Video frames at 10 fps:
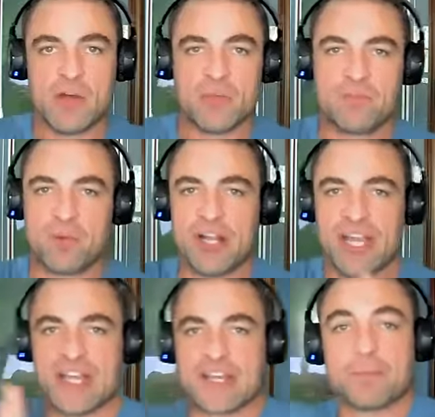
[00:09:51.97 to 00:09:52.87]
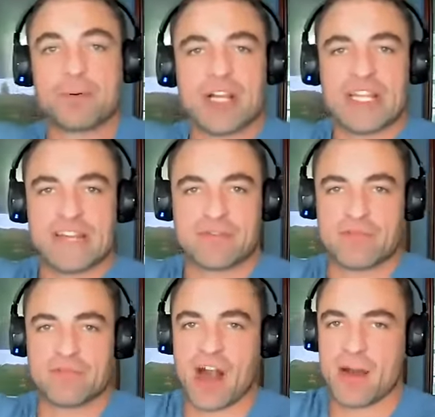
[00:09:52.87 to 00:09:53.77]
We've put it in a completely different
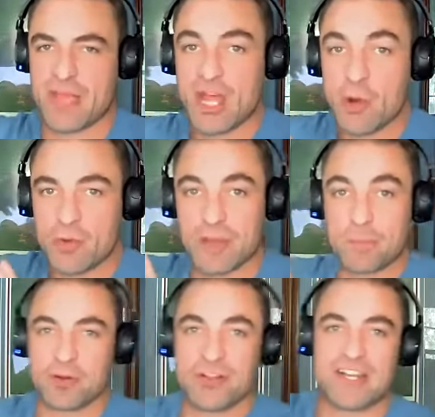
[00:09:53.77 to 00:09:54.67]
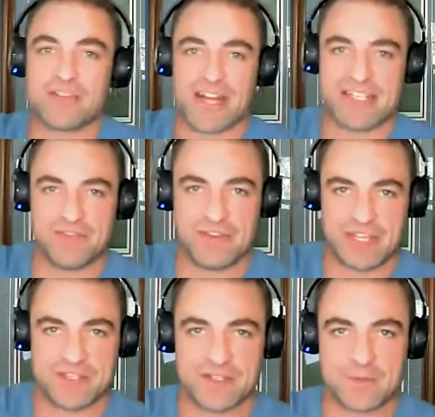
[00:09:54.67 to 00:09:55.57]
environment with completely different
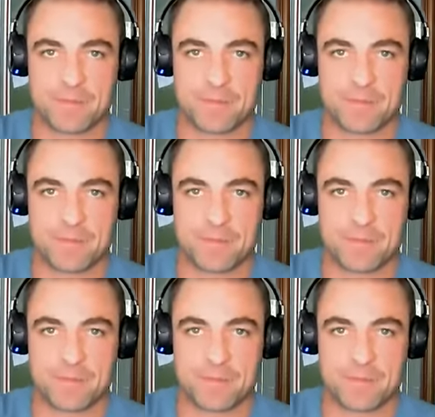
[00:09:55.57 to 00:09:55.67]
activities.